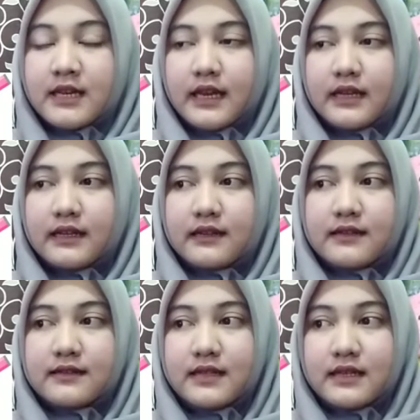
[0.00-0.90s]
And then
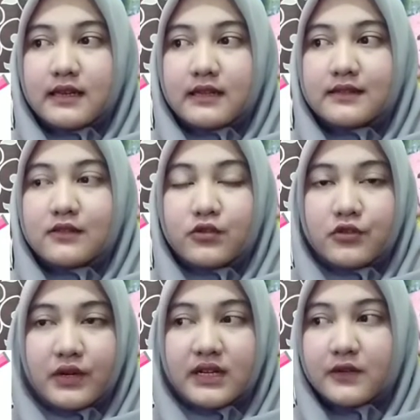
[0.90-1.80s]
the sixth is, do
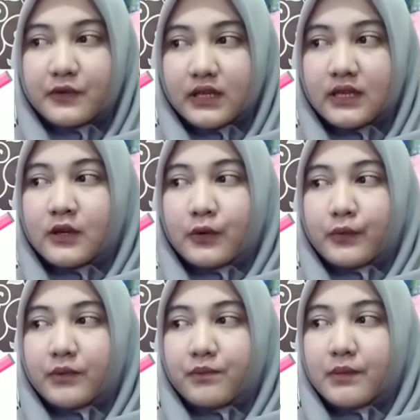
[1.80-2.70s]
you agree
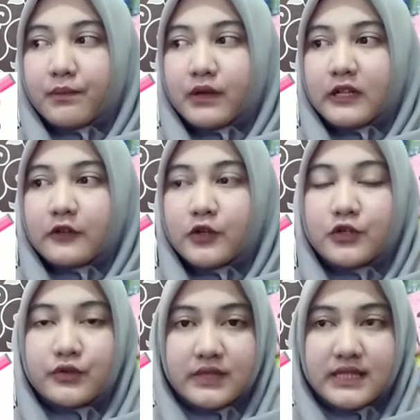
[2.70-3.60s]
with people who
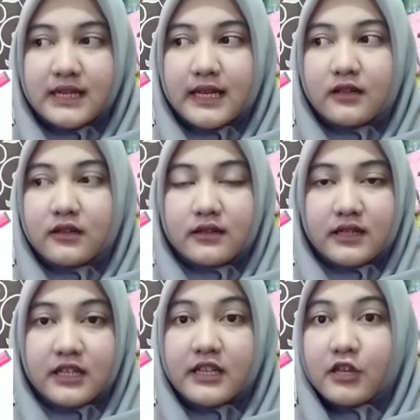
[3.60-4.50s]
using
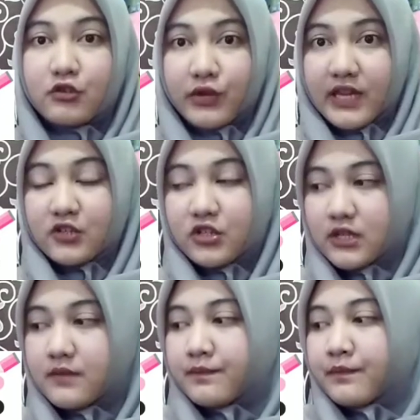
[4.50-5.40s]
e-learning in education?